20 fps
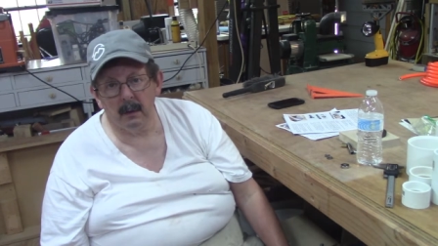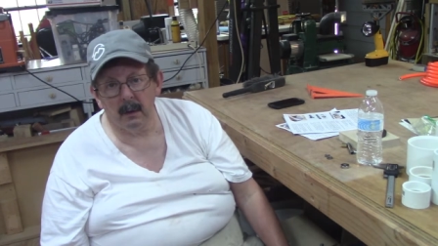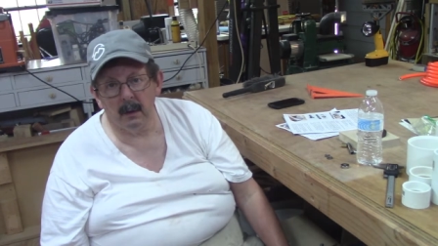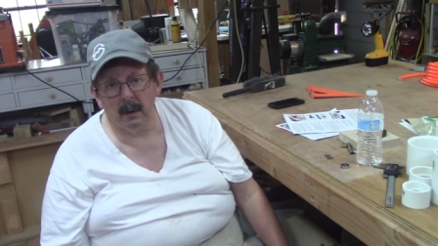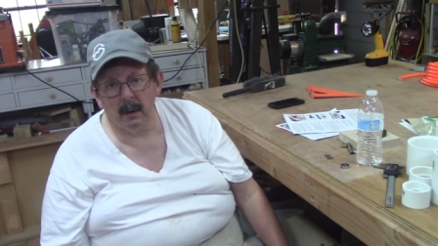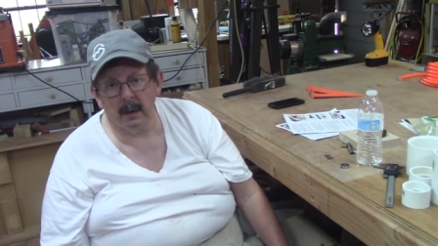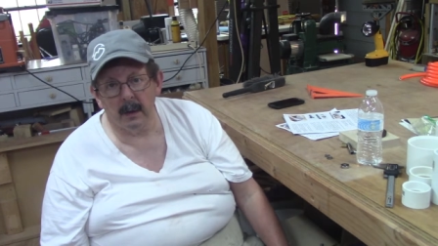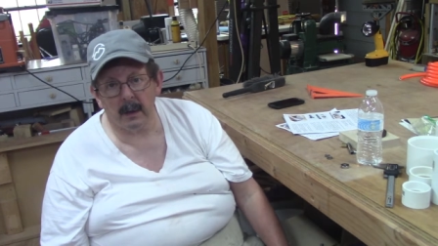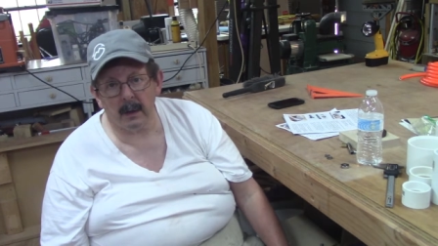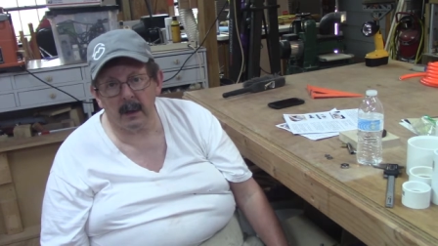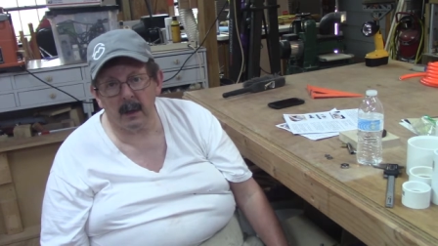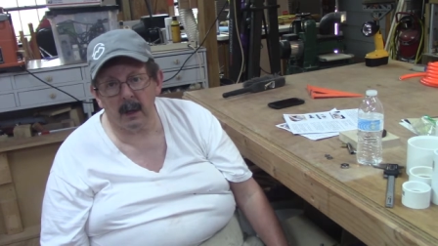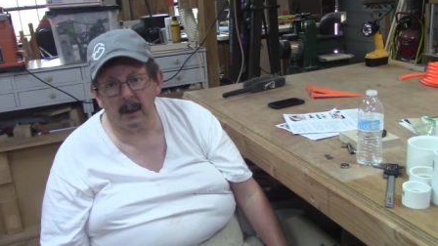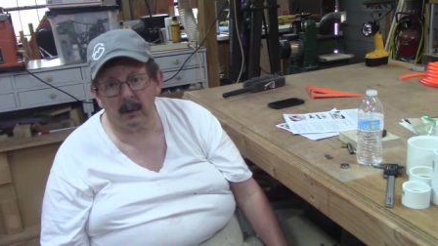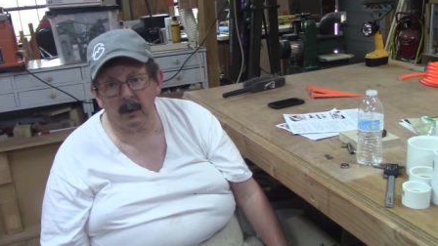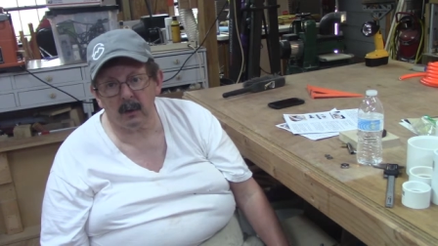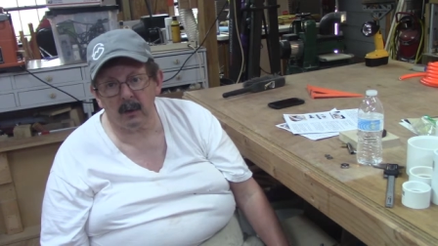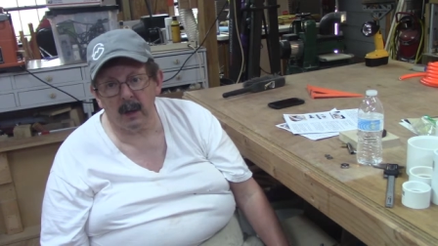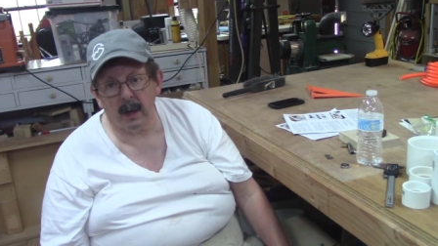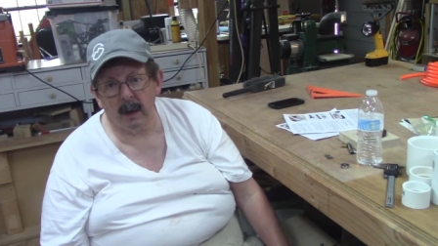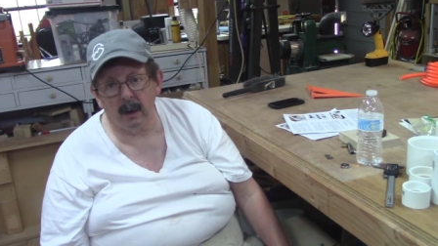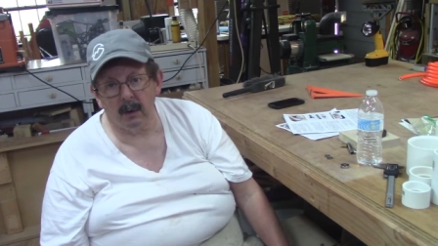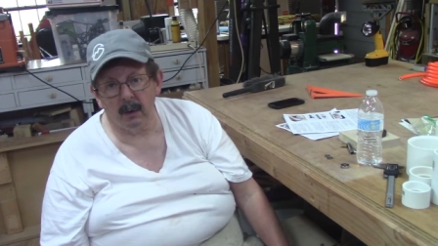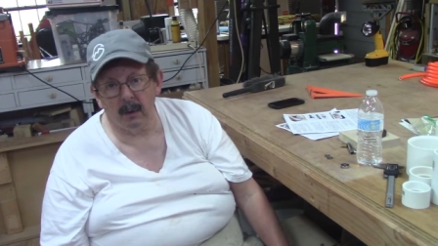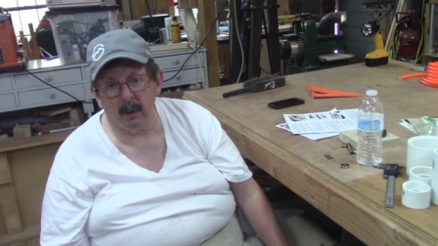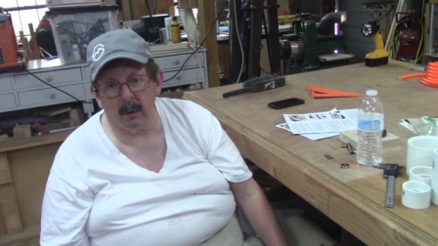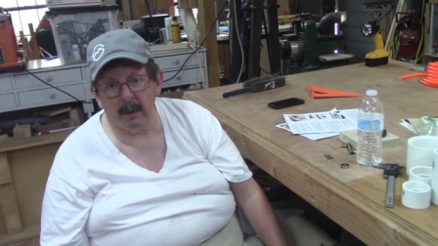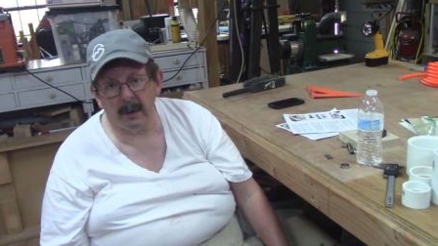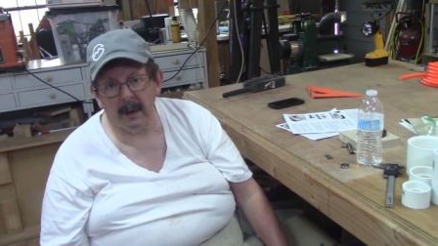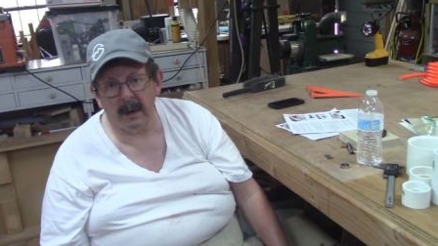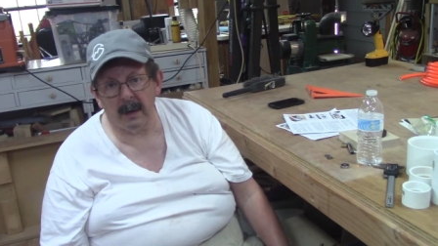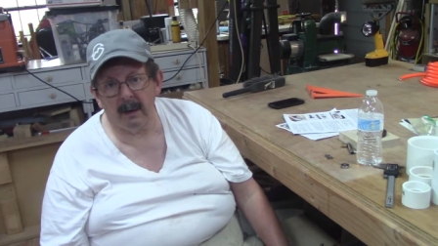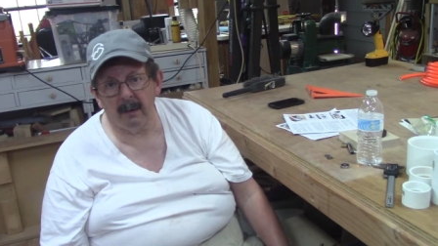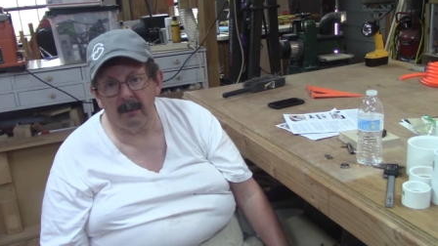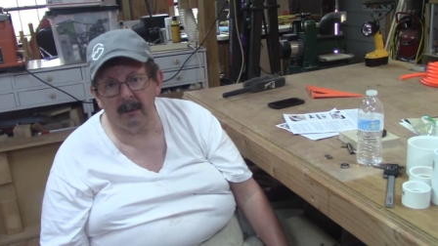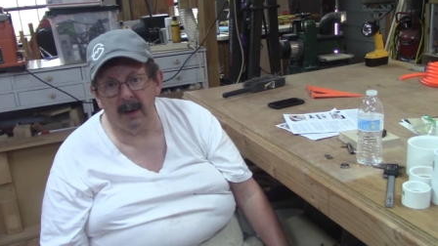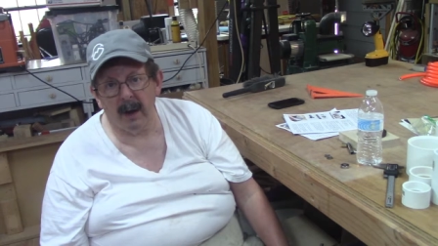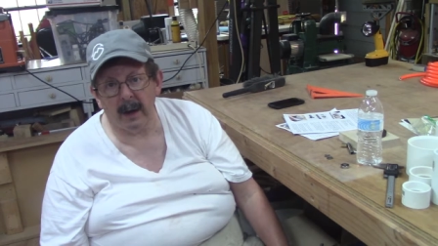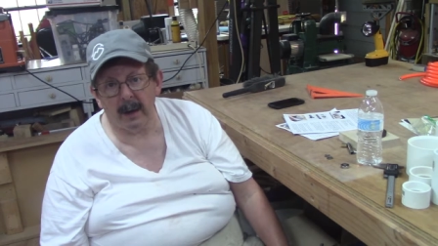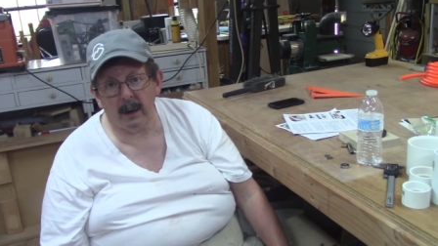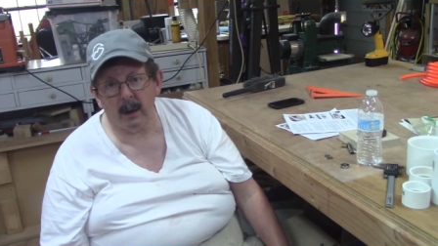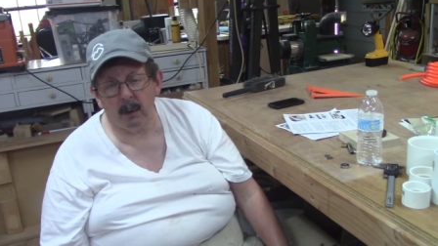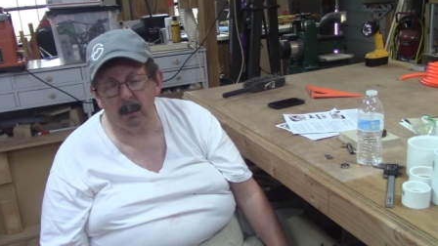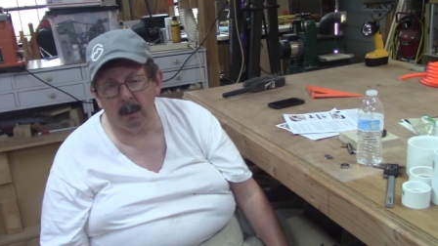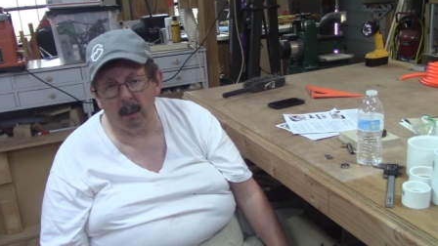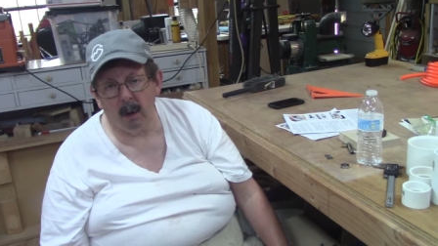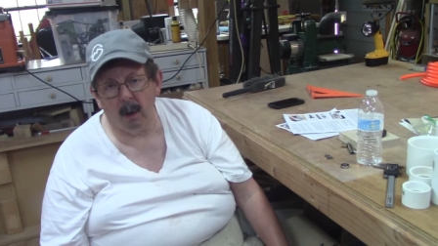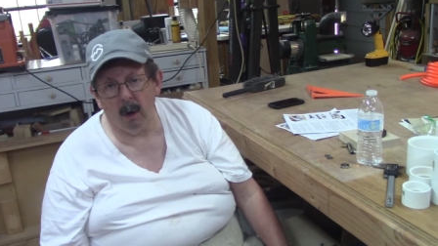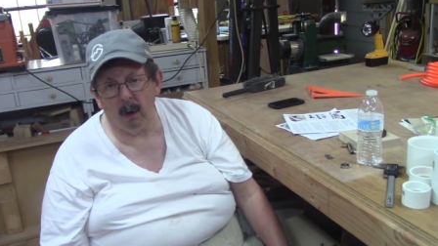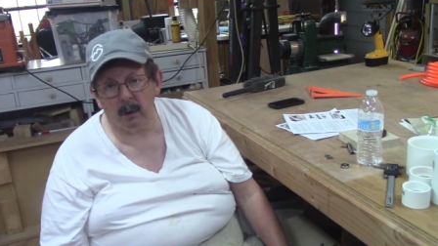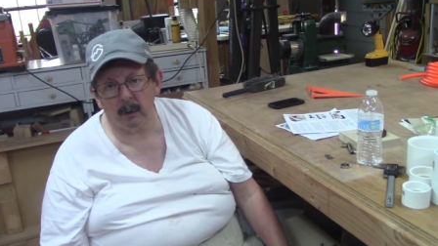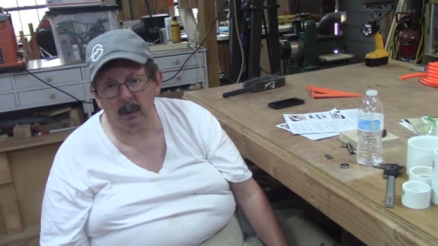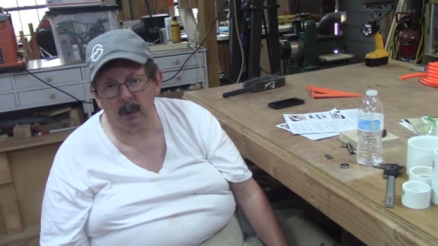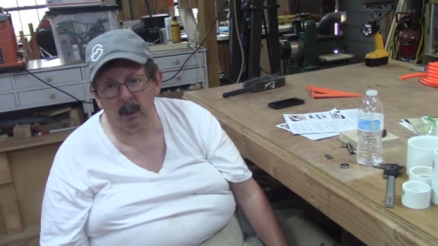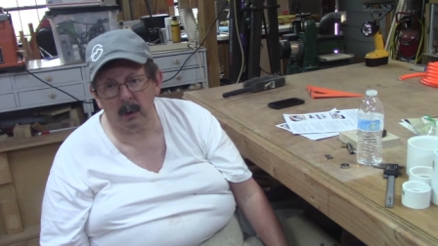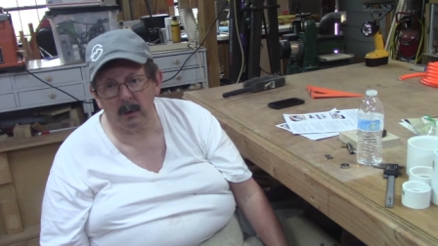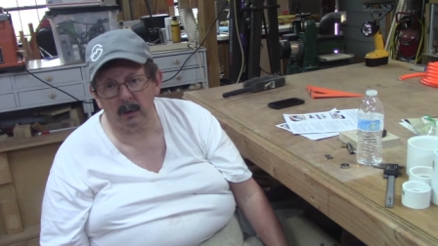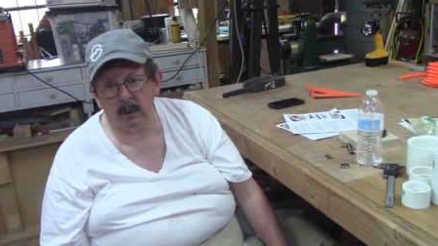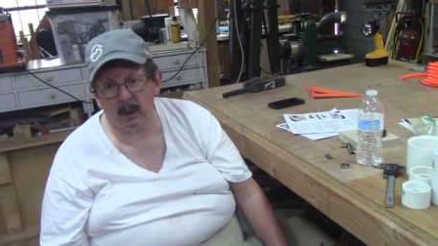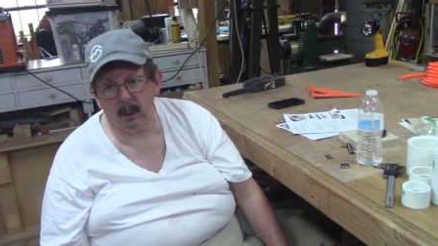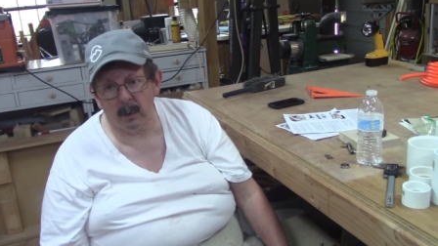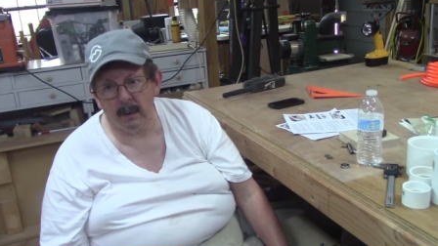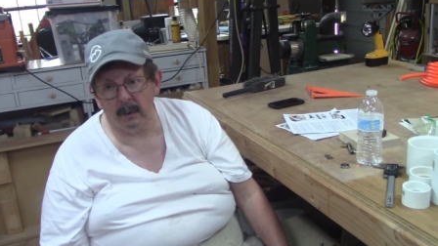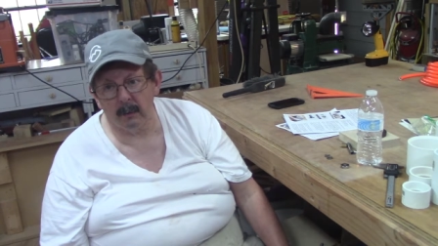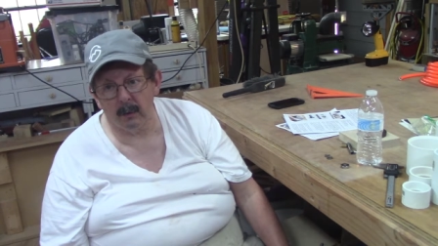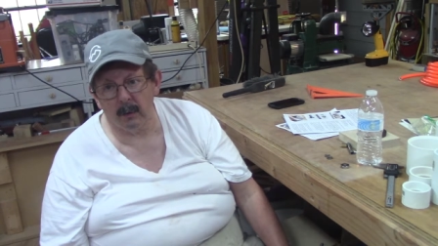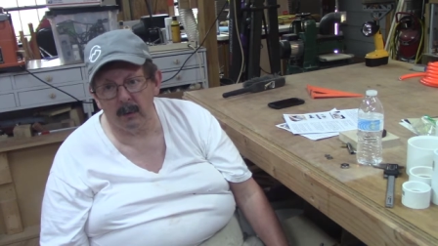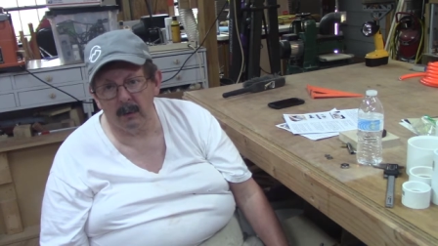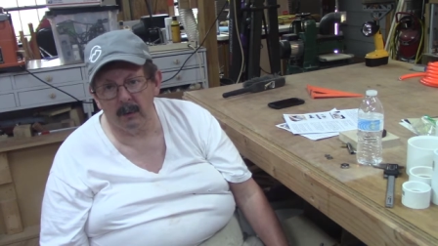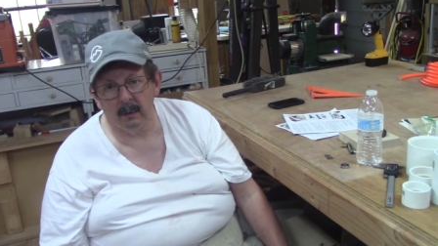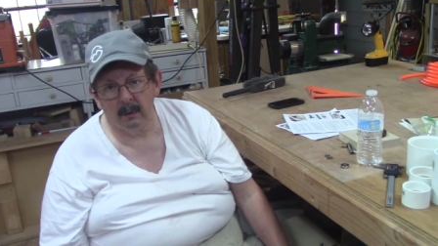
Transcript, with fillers: uh, it cuts down on any vacuum loss whatsoever.